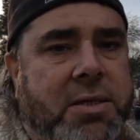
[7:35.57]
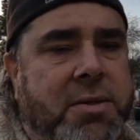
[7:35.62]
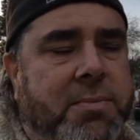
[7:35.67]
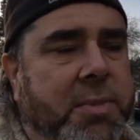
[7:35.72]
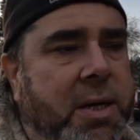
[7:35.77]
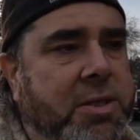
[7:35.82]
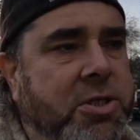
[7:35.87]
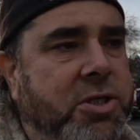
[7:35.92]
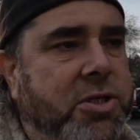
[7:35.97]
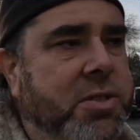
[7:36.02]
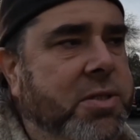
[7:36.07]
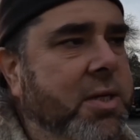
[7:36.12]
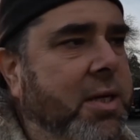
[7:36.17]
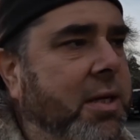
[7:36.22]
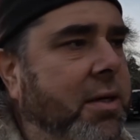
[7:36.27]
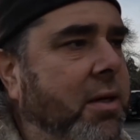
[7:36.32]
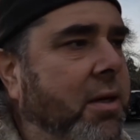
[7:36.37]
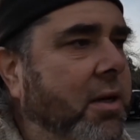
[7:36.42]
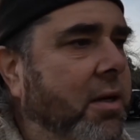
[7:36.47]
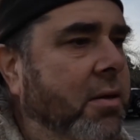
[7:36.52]
It might just
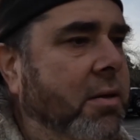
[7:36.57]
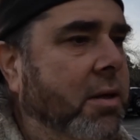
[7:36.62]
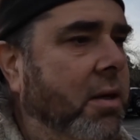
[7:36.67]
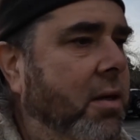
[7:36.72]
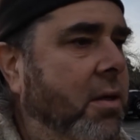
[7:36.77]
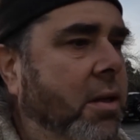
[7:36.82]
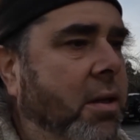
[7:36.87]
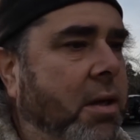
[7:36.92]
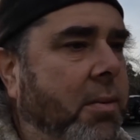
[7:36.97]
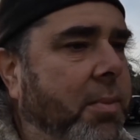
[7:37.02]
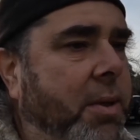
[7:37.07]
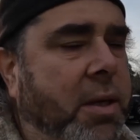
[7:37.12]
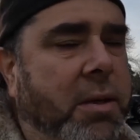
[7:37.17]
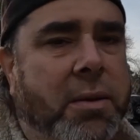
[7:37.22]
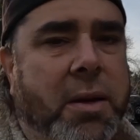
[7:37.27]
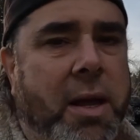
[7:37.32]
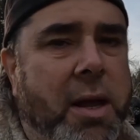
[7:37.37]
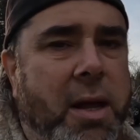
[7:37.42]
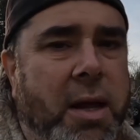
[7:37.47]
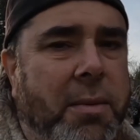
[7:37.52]
need a little bit,
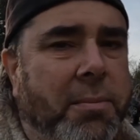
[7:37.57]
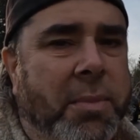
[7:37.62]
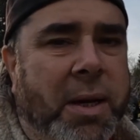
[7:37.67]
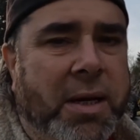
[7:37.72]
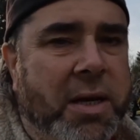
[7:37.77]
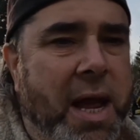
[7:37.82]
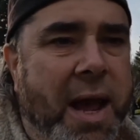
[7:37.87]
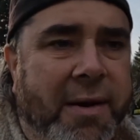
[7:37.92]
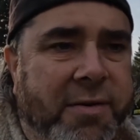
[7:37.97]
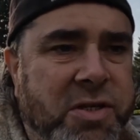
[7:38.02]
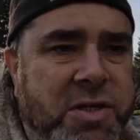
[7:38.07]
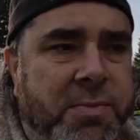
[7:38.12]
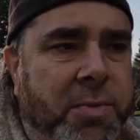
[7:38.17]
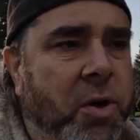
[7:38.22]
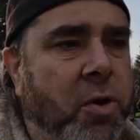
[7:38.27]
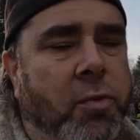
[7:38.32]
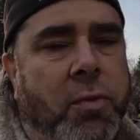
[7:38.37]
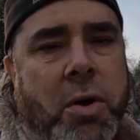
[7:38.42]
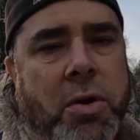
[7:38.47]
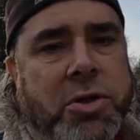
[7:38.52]
might have some
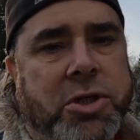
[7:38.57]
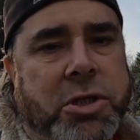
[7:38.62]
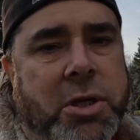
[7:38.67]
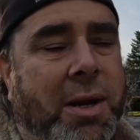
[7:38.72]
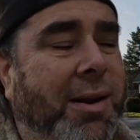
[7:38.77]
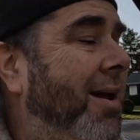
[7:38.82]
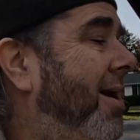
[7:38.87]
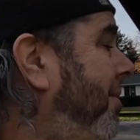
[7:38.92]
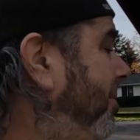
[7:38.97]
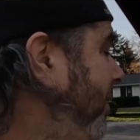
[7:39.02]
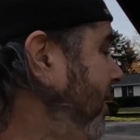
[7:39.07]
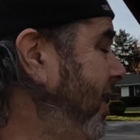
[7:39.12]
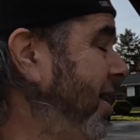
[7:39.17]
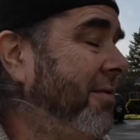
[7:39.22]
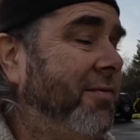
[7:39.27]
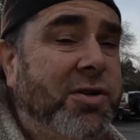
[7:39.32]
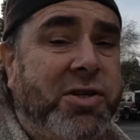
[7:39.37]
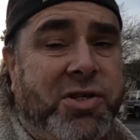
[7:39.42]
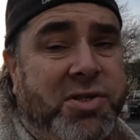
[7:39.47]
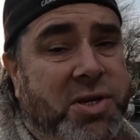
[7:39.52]
corrosion on it. I mean,
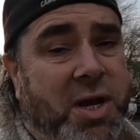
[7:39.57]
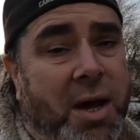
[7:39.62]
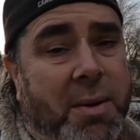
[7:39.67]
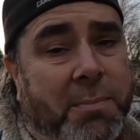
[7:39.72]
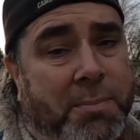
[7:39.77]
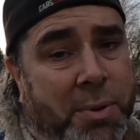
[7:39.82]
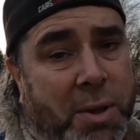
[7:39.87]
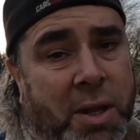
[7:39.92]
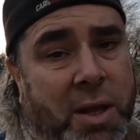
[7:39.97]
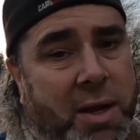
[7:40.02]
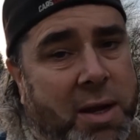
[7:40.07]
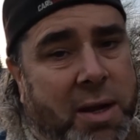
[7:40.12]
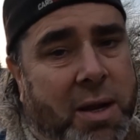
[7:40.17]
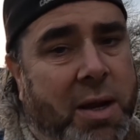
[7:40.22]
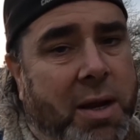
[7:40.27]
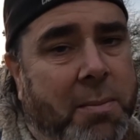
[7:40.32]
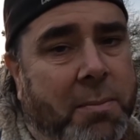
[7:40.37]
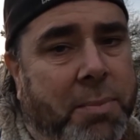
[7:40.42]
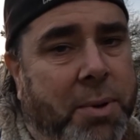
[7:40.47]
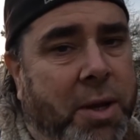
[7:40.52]
even just unplugging
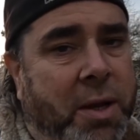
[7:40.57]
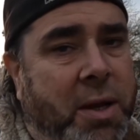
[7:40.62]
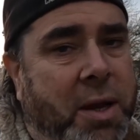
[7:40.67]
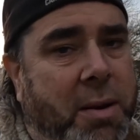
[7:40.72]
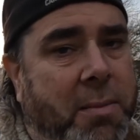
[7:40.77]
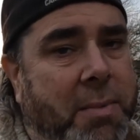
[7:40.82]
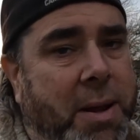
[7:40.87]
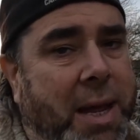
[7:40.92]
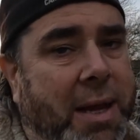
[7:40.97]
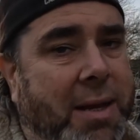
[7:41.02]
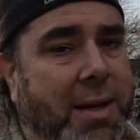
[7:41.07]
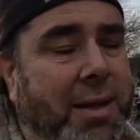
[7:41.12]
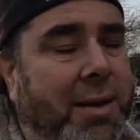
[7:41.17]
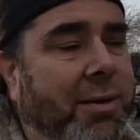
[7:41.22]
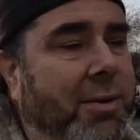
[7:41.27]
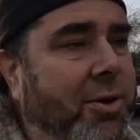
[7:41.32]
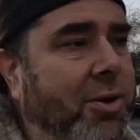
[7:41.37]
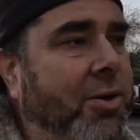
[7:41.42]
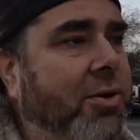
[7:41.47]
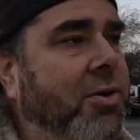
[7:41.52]
it and plugging it back
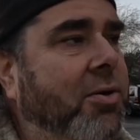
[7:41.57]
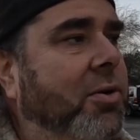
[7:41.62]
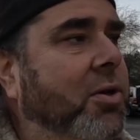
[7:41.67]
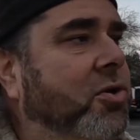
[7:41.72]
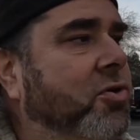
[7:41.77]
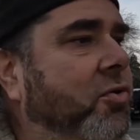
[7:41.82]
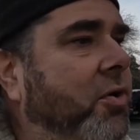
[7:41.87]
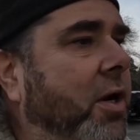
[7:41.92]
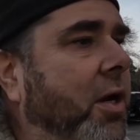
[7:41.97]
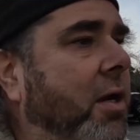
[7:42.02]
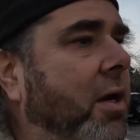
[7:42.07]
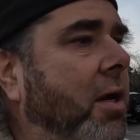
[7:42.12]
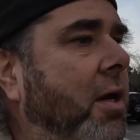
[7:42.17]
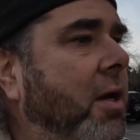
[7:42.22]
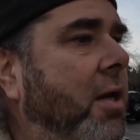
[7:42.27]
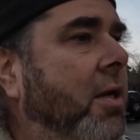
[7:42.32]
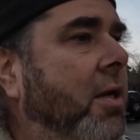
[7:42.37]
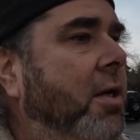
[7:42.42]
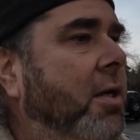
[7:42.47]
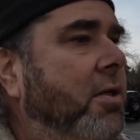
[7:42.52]
in could do the trick,
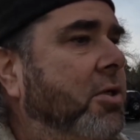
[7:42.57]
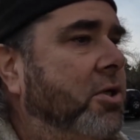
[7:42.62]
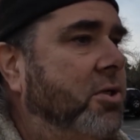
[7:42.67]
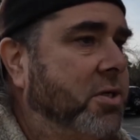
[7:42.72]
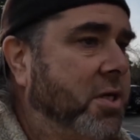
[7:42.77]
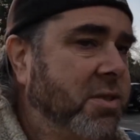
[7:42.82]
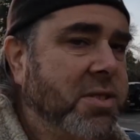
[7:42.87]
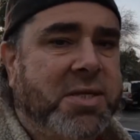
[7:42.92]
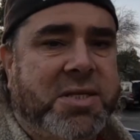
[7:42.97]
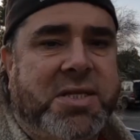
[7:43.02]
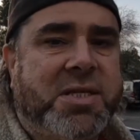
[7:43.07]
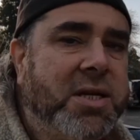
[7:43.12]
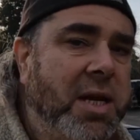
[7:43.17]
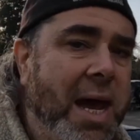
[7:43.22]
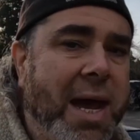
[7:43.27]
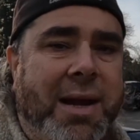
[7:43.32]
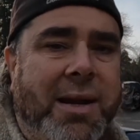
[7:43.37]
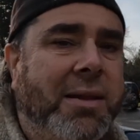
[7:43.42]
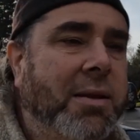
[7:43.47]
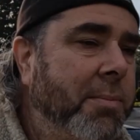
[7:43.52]
just because it's
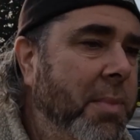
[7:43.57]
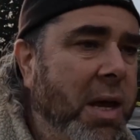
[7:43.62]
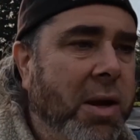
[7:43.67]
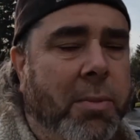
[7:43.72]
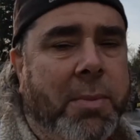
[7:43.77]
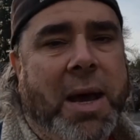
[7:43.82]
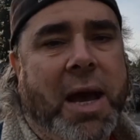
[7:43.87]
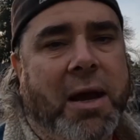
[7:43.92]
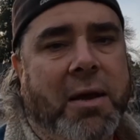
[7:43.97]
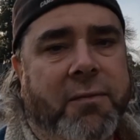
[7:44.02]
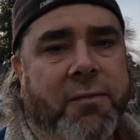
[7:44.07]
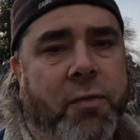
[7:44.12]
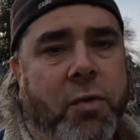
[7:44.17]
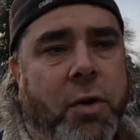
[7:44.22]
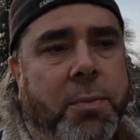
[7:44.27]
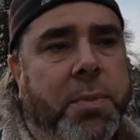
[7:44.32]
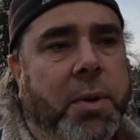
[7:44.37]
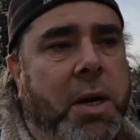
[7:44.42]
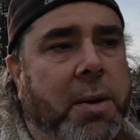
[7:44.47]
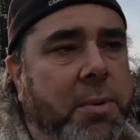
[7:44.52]
sliding the metal back and
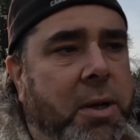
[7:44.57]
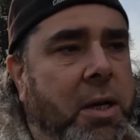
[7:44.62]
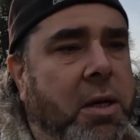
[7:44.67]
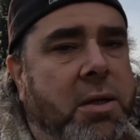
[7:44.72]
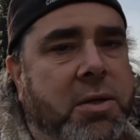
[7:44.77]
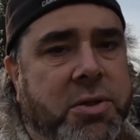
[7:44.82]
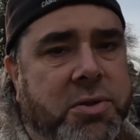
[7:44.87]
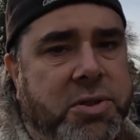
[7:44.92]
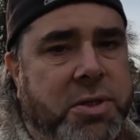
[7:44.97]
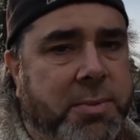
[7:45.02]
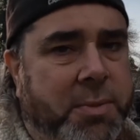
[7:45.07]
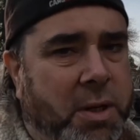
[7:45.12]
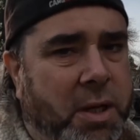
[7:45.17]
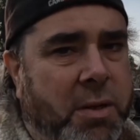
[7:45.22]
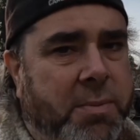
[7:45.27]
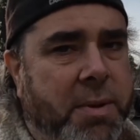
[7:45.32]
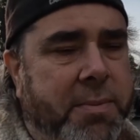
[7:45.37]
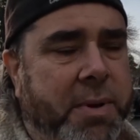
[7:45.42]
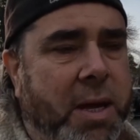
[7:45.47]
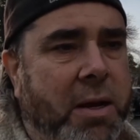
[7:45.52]
forth. But I'm gonna do something a
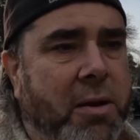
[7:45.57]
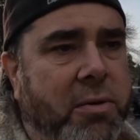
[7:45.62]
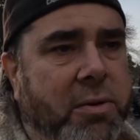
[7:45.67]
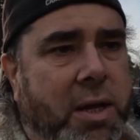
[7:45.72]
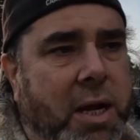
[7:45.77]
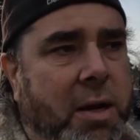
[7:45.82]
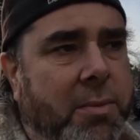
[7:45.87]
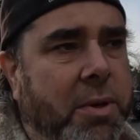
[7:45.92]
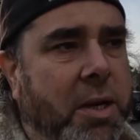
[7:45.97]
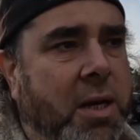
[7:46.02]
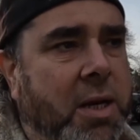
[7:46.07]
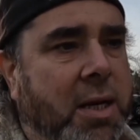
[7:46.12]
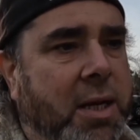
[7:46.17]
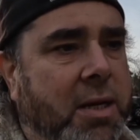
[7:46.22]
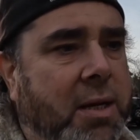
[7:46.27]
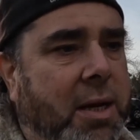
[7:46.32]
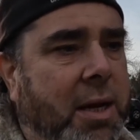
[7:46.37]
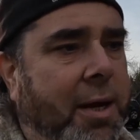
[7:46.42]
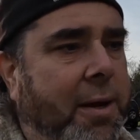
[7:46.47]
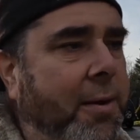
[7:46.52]
little bit better than that. I'm gonna
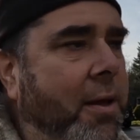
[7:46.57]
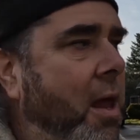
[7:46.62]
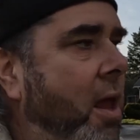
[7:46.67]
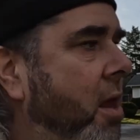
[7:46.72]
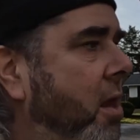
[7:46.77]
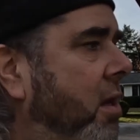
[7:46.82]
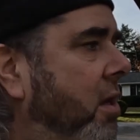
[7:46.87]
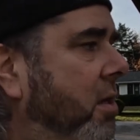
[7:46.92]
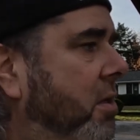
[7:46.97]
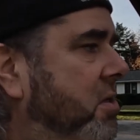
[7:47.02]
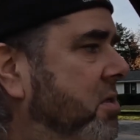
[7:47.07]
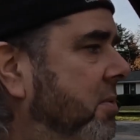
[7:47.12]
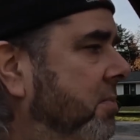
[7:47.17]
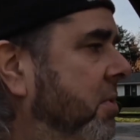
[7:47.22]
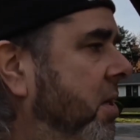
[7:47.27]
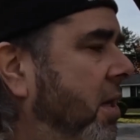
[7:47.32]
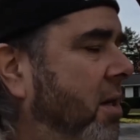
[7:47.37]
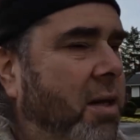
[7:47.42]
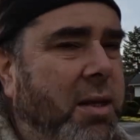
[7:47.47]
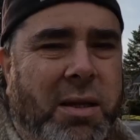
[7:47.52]
get some
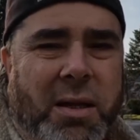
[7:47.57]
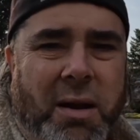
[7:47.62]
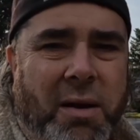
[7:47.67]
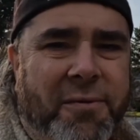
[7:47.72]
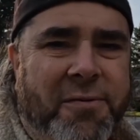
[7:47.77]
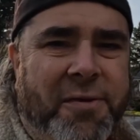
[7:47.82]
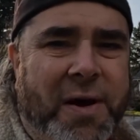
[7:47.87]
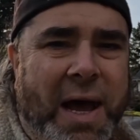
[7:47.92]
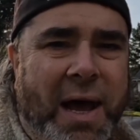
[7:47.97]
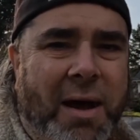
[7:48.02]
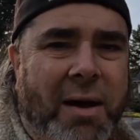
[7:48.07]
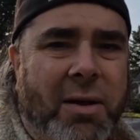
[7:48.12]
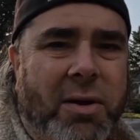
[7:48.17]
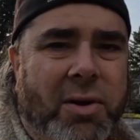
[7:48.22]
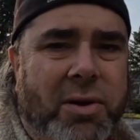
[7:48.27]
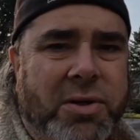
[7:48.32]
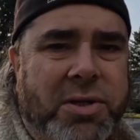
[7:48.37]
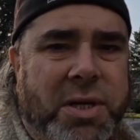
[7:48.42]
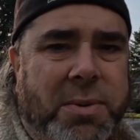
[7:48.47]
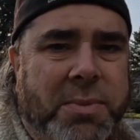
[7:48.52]
kind of little file
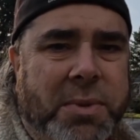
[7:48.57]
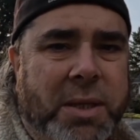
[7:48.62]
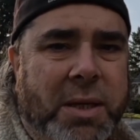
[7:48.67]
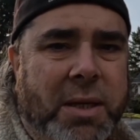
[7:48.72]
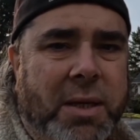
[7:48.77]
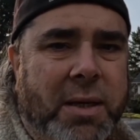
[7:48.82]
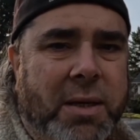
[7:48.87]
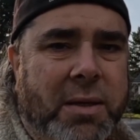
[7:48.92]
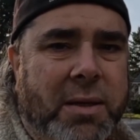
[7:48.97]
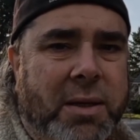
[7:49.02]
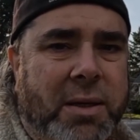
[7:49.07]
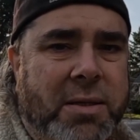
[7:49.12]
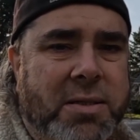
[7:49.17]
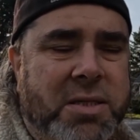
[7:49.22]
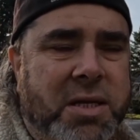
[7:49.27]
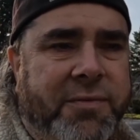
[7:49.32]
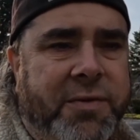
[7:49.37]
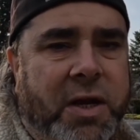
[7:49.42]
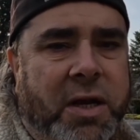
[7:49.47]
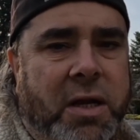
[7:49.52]
or something and
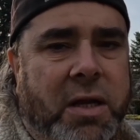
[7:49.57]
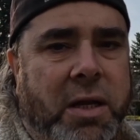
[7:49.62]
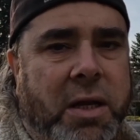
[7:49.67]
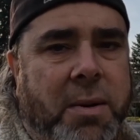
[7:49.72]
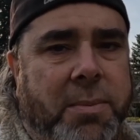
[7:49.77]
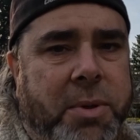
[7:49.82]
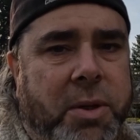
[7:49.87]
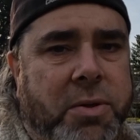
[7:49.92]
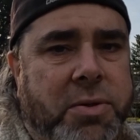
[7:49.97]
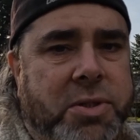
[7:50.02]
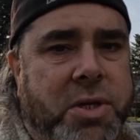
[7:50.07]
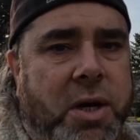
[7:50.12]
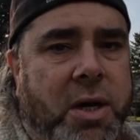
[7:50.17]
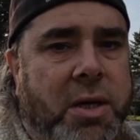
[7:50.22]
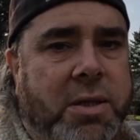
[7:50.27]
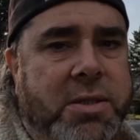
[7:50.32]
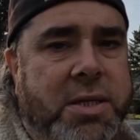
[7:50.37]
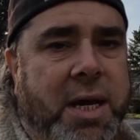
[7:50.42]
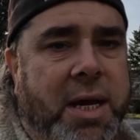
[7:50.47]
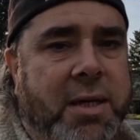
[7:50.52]
see if I can clean up those
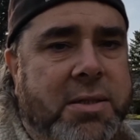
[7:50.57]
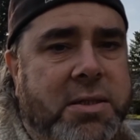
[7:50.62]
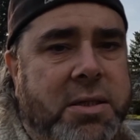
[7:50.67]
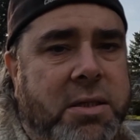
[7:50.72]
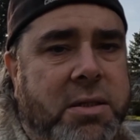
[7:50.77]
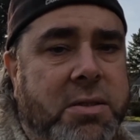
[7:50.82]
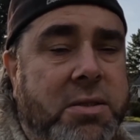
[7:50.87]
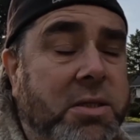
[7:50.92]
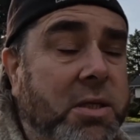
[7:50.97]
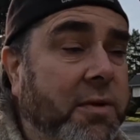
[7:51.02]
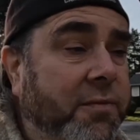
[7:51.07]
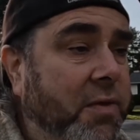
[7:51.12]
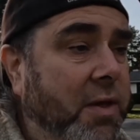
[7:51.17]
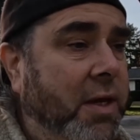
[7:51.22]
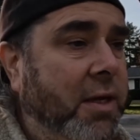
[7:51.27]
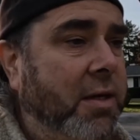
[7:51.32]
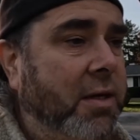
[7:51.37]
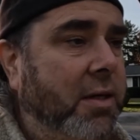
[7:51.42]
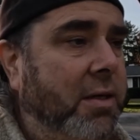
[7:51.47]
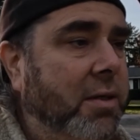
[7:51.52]
contacts and see if
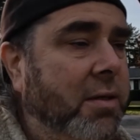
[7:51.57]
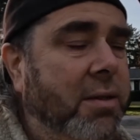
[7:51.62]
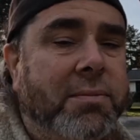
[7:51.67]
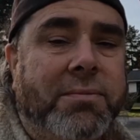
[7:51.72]
that